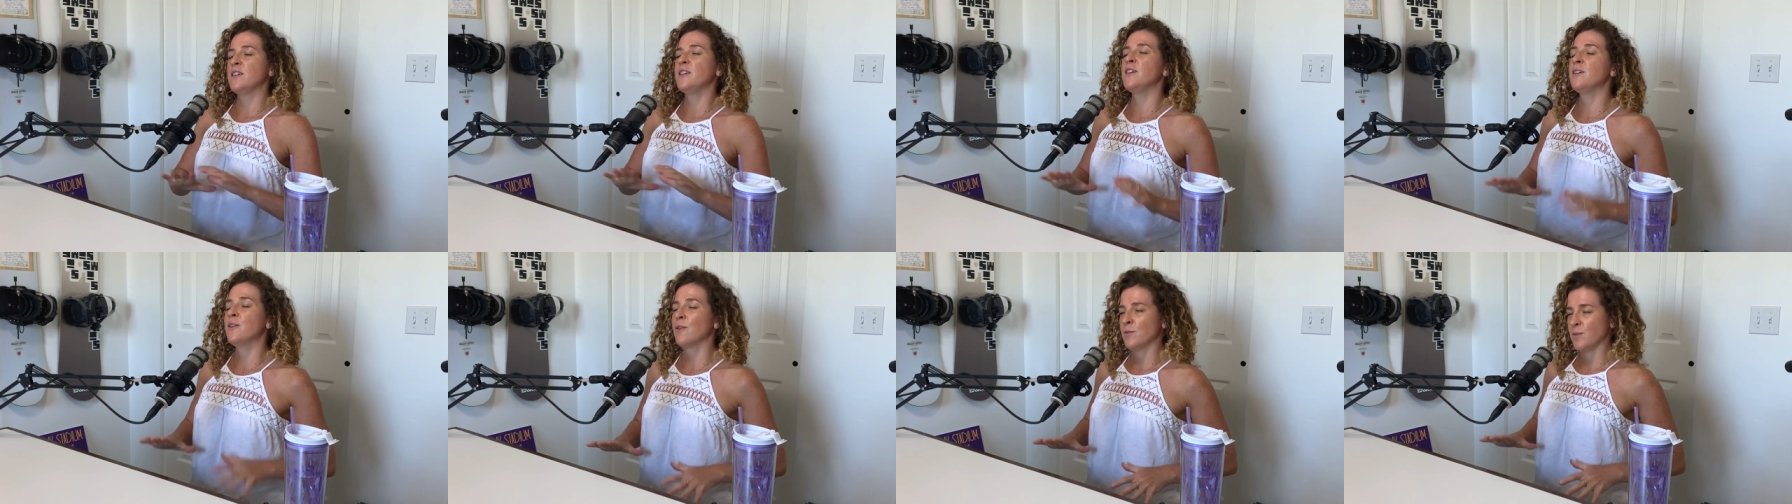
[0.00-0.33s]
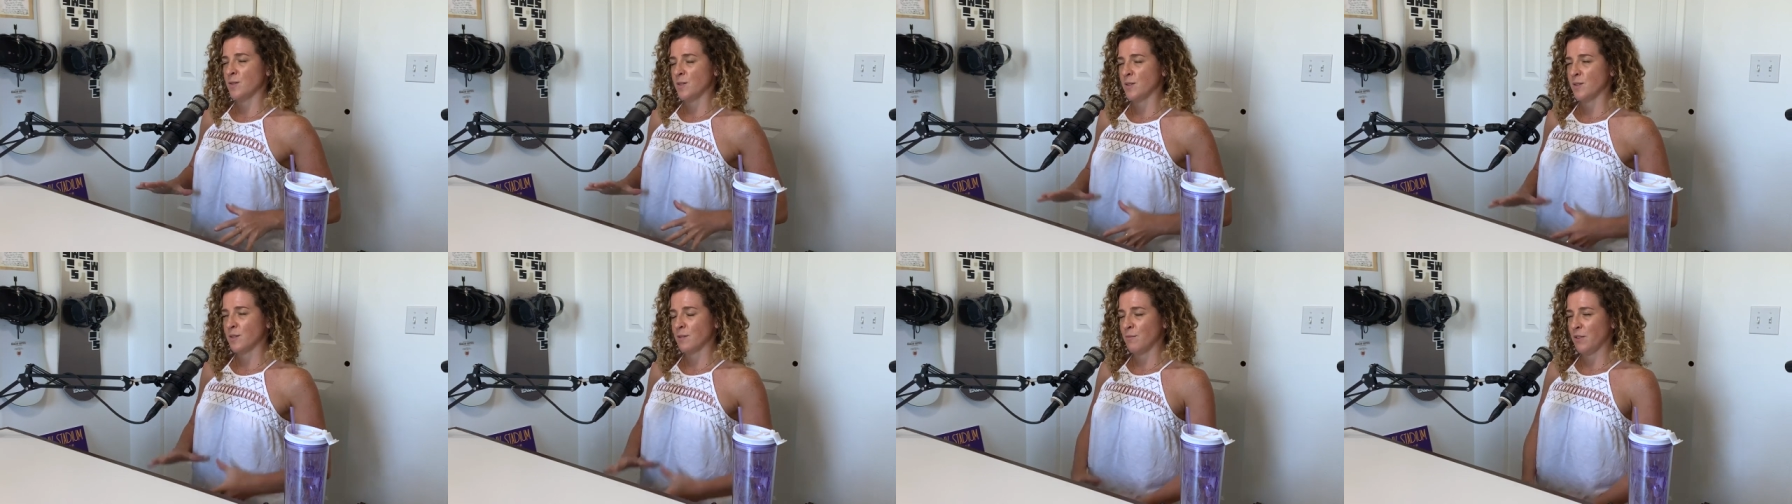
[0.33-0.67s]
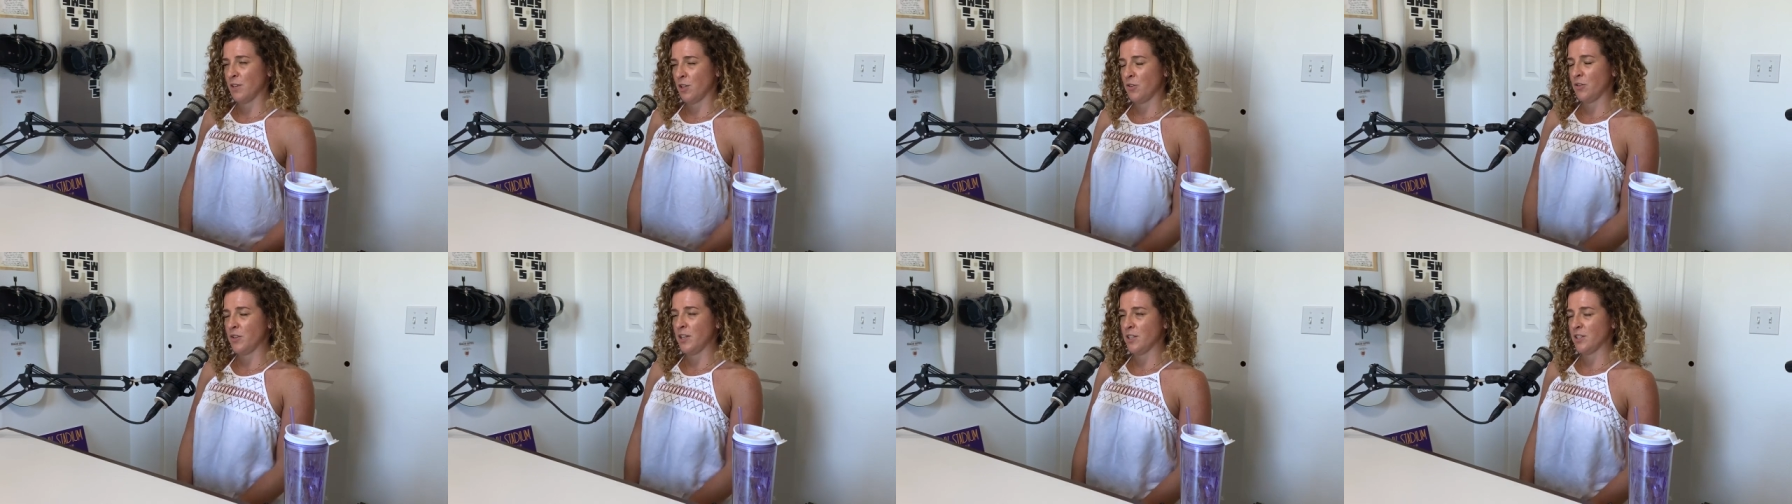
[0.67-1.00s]
ecosystem
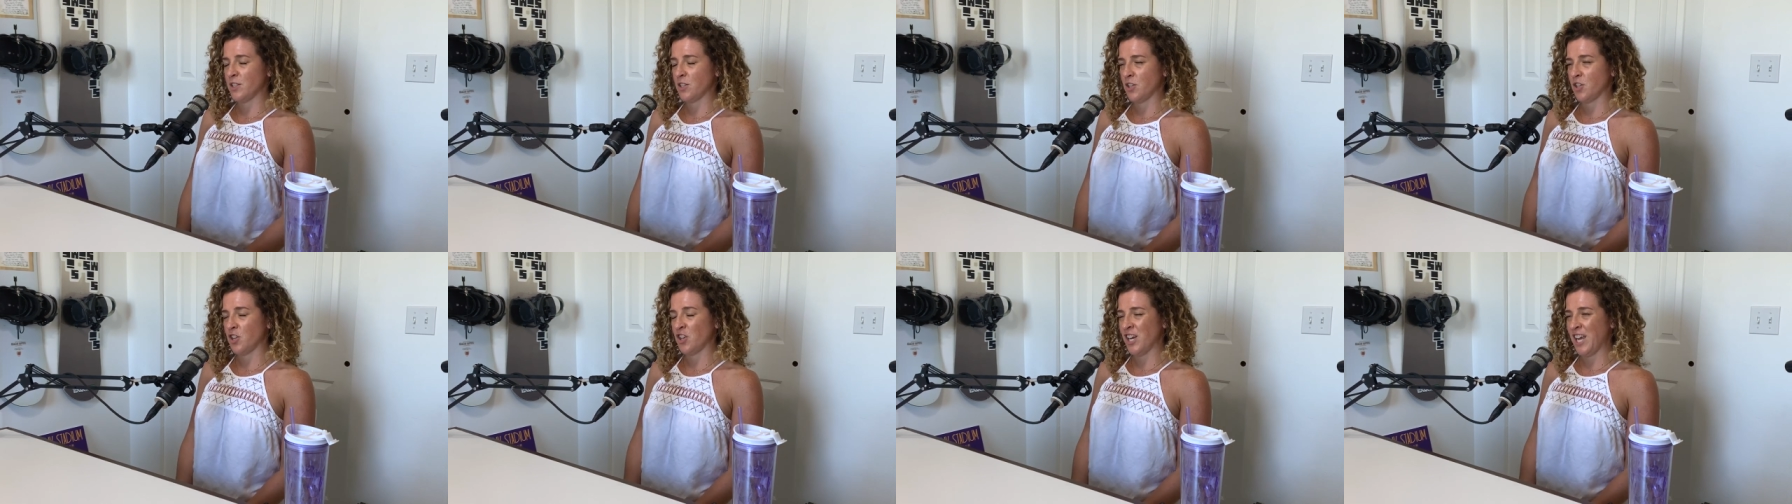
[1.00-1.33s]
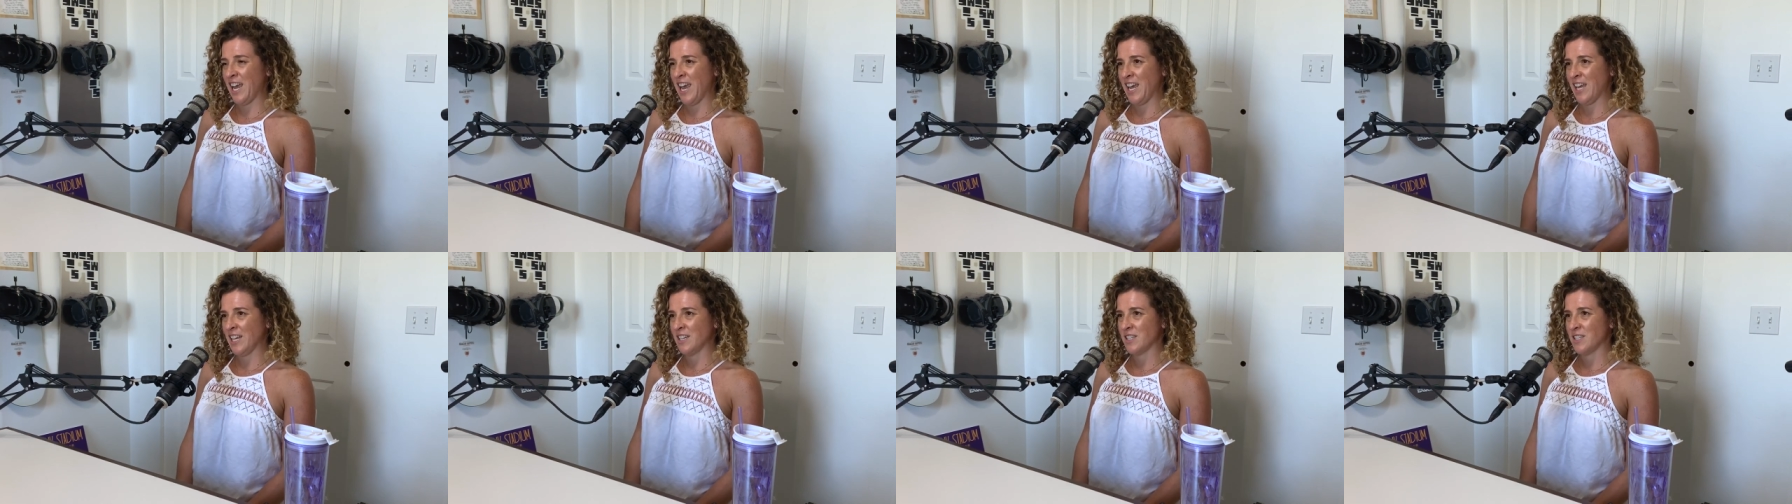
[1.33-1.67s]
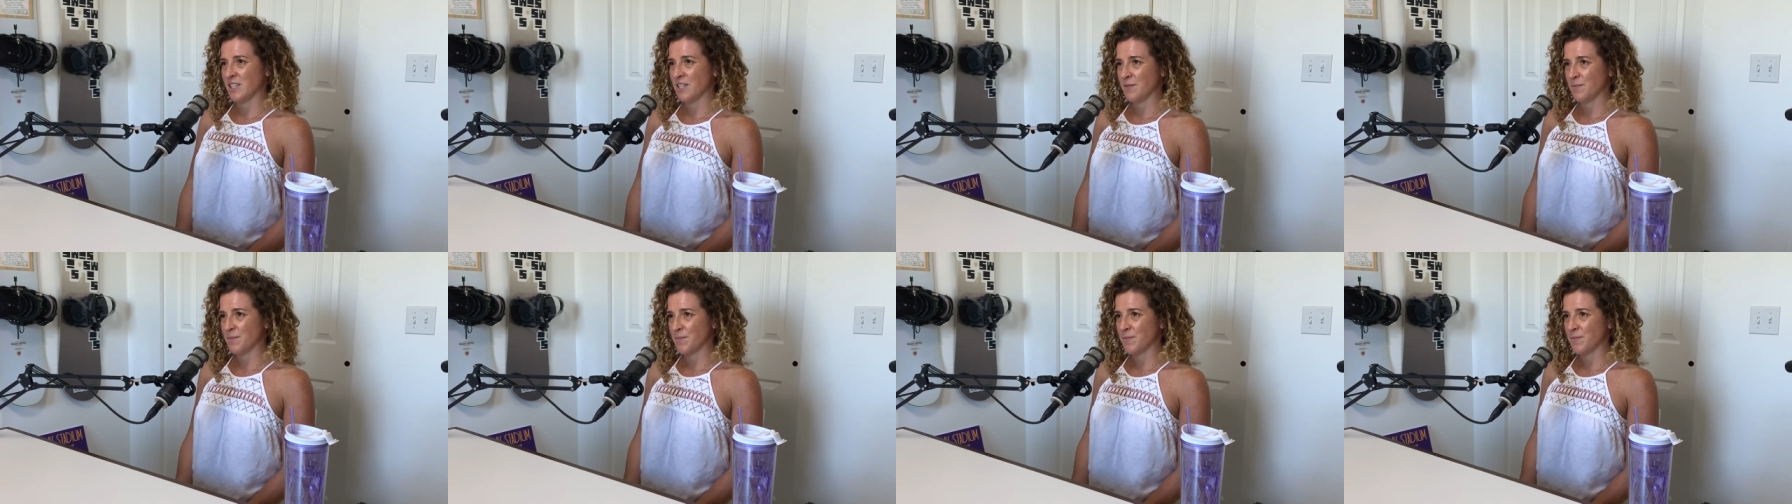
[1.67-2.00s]
that you need to create.